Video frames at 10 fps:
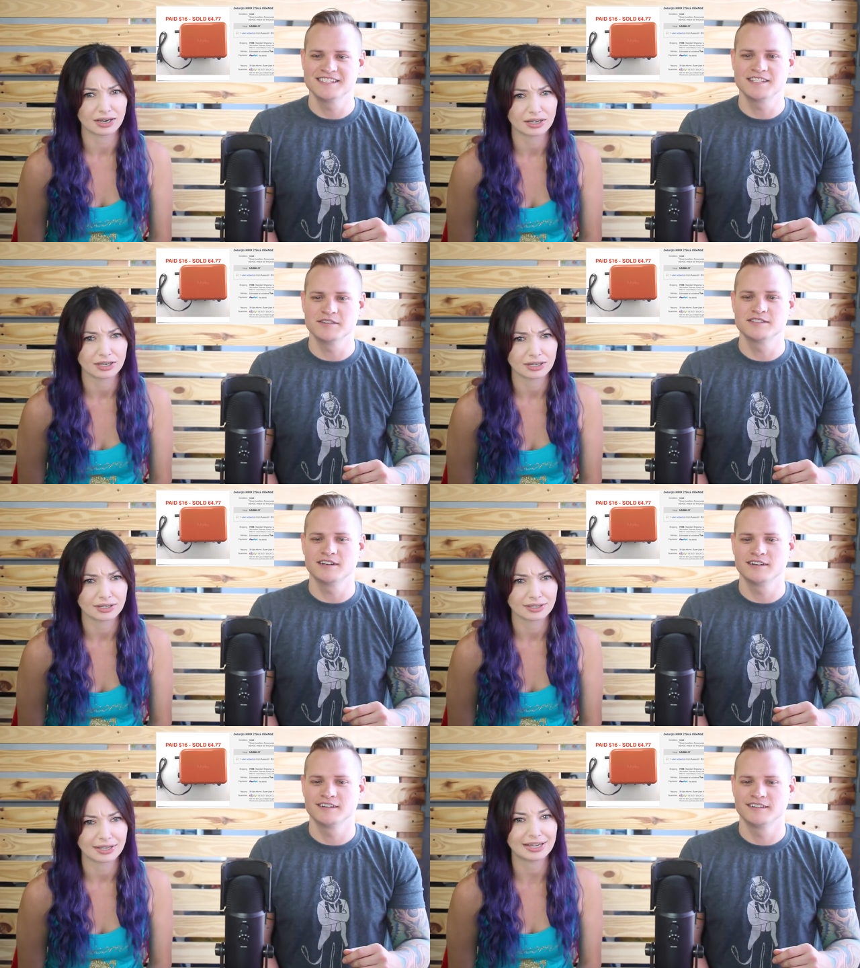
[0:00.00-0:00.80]
Speaker 1: It's a
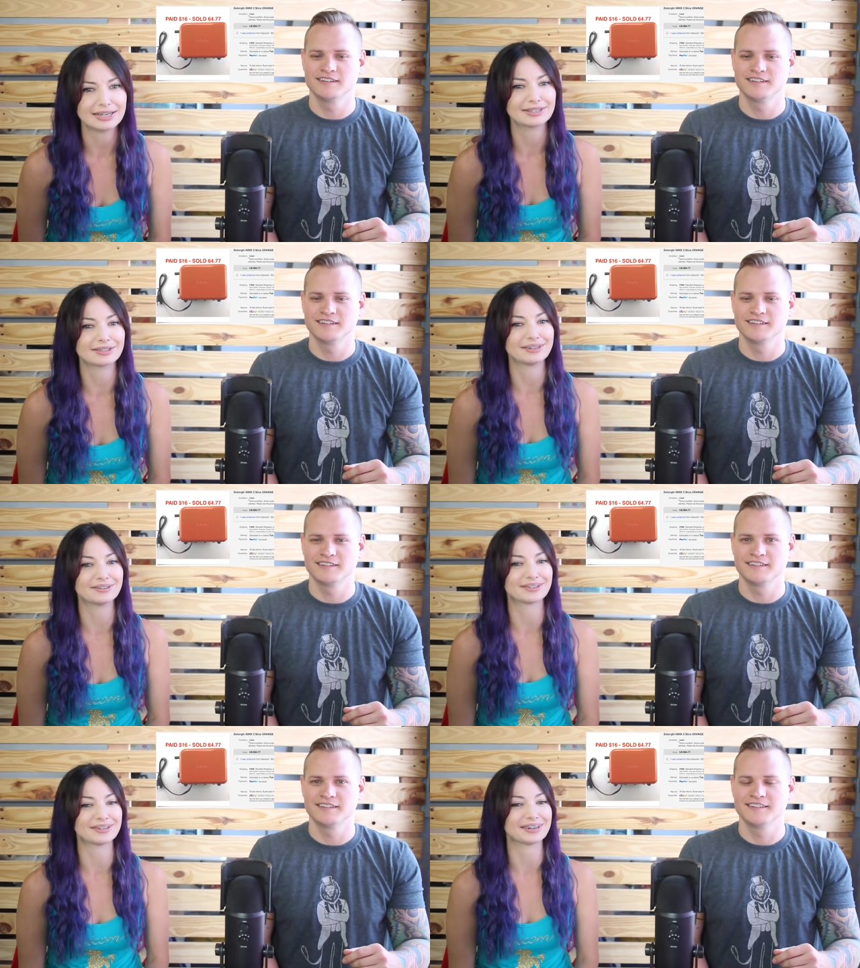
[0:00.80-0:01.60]
toaster. It is a
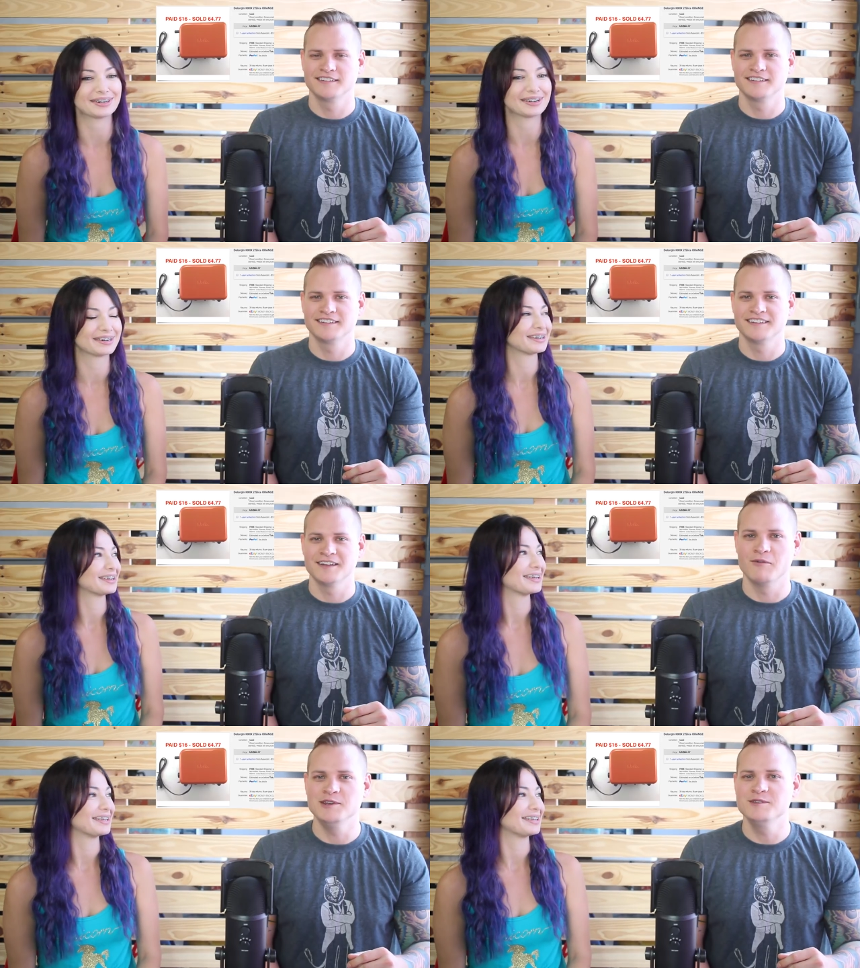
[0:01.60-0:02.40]
toaster.
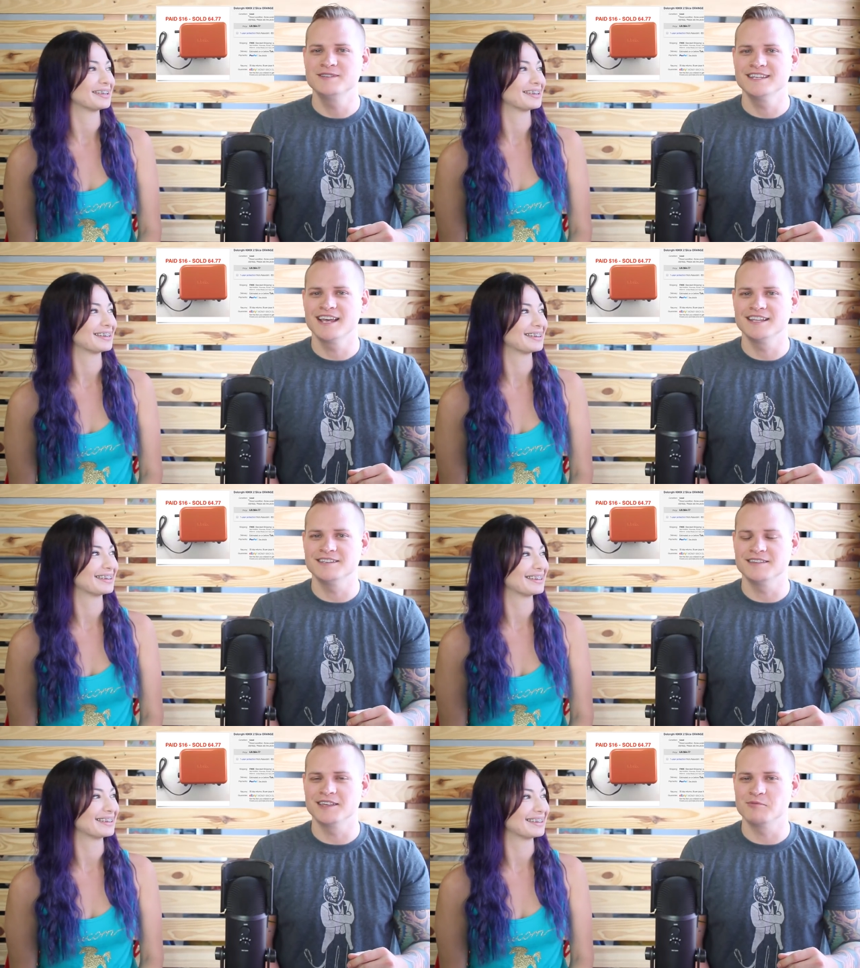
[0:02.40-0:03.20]
Speaker 2: When you see that,
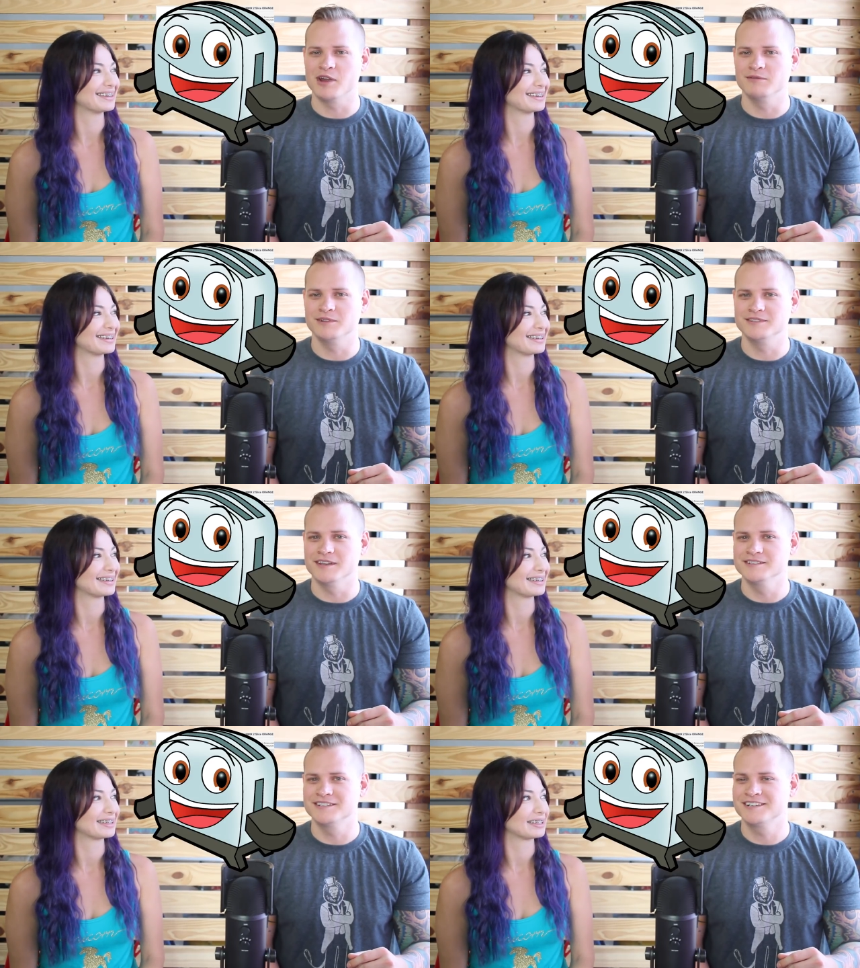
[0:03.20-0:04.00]
do you think brave little
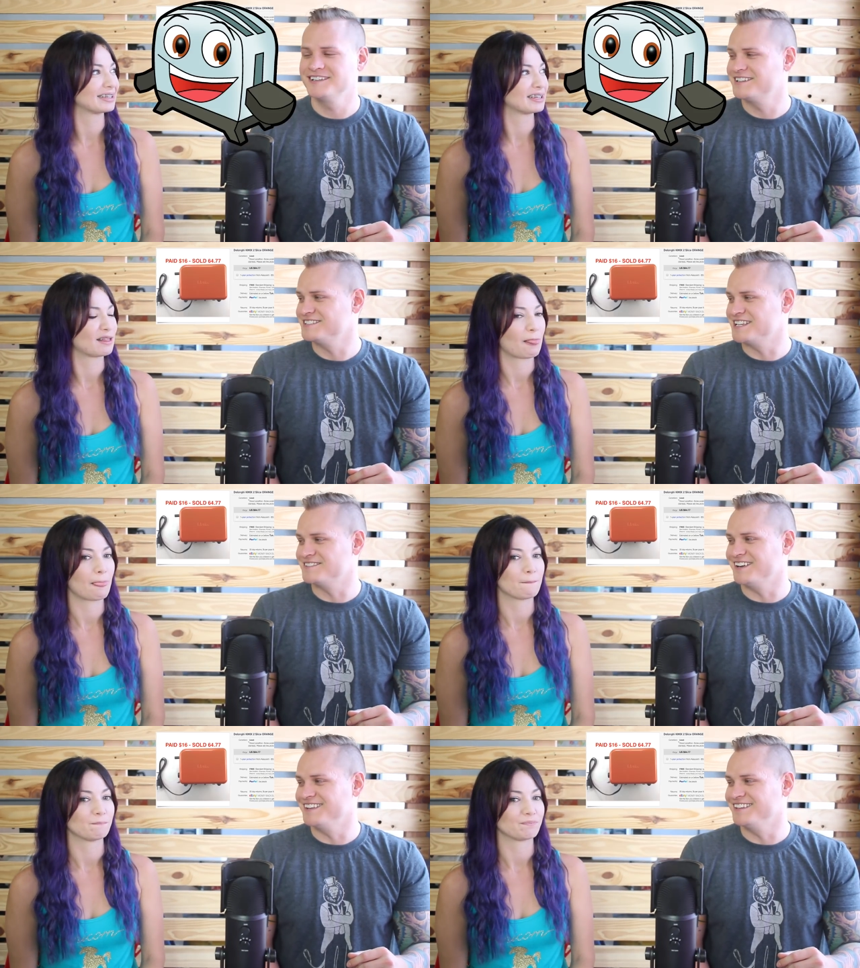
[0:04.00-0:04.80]
toaster? Because
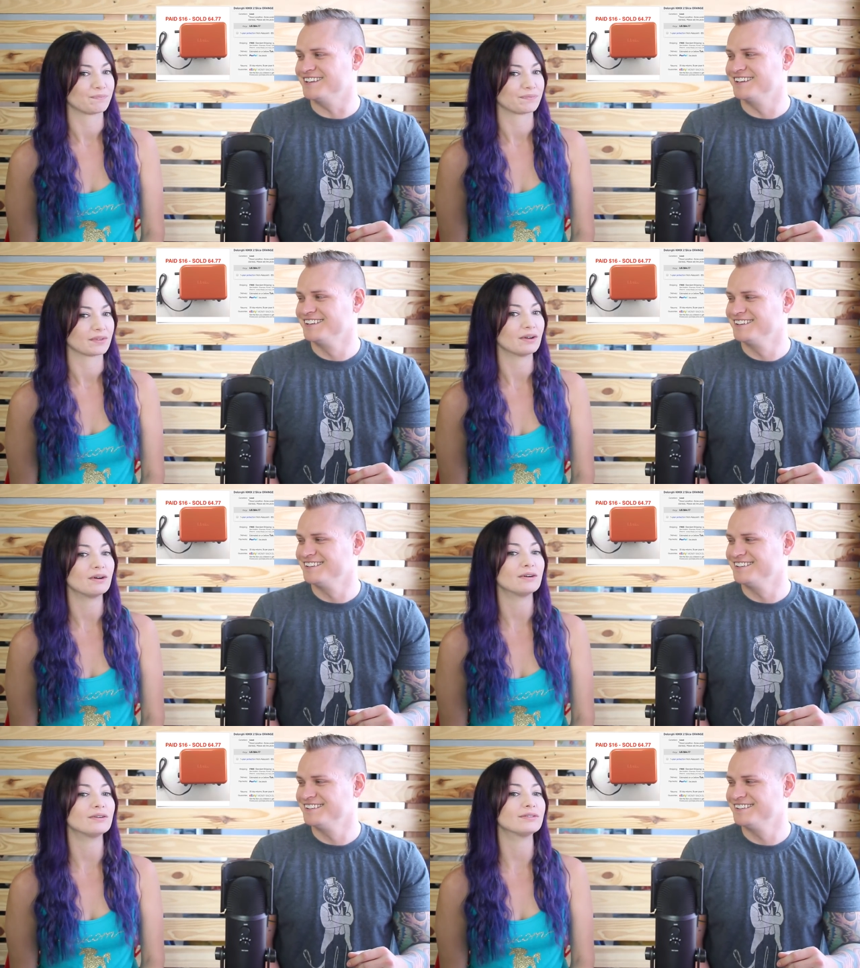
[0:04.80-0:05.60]
that's what I think.
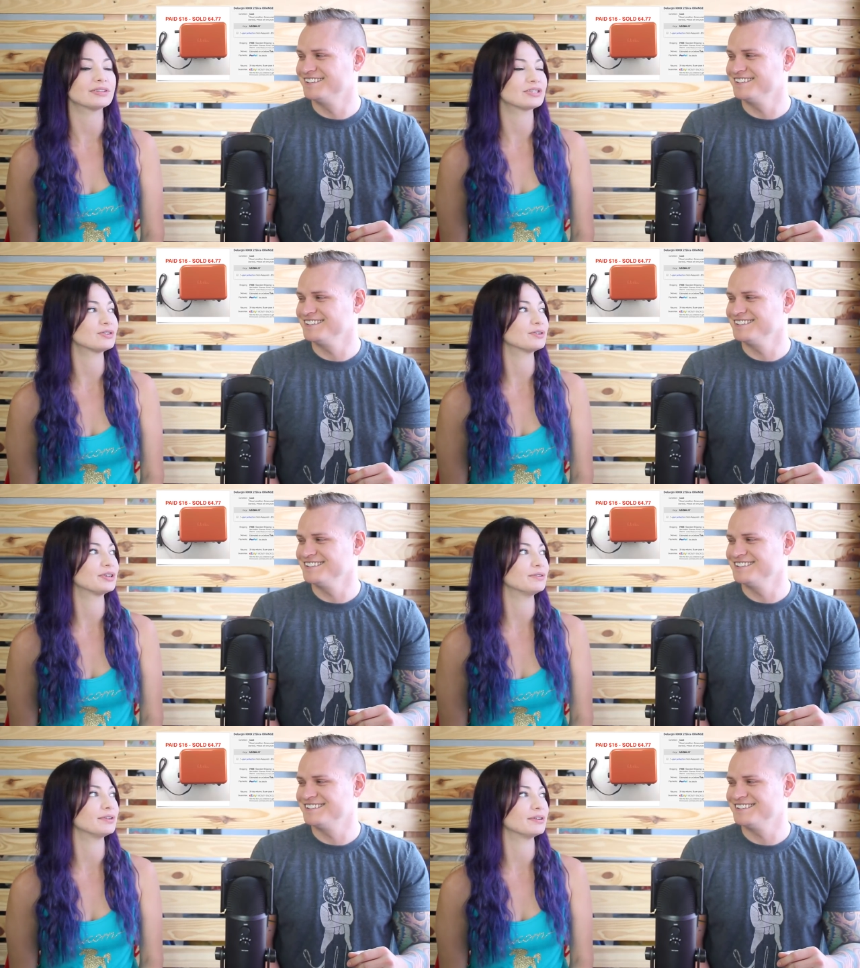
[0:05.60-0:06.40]
Speaker 1: Oh, that's so
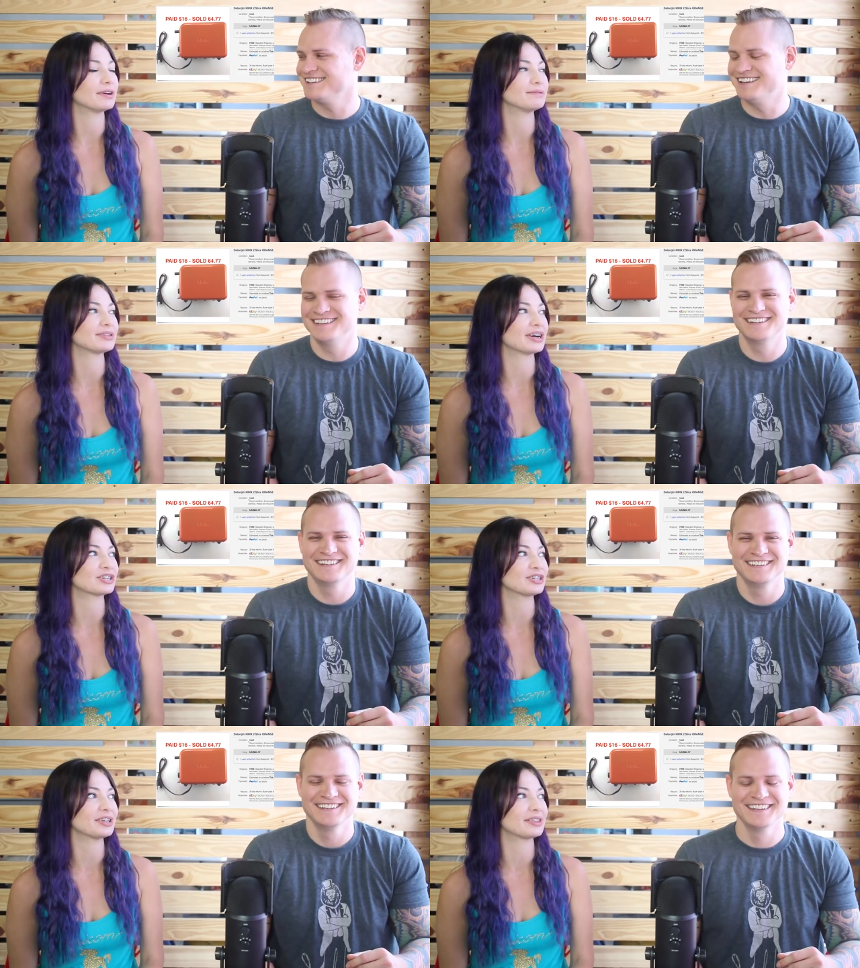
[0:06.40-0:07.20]
cute. No, I was
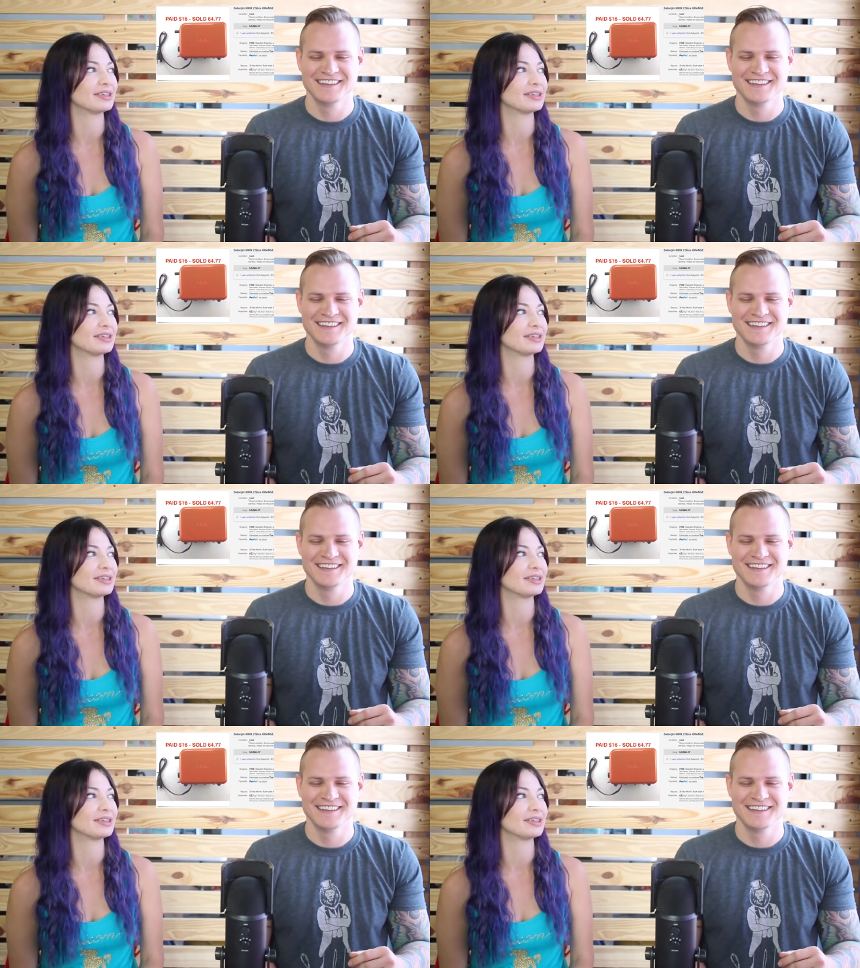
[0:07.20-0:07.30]
actually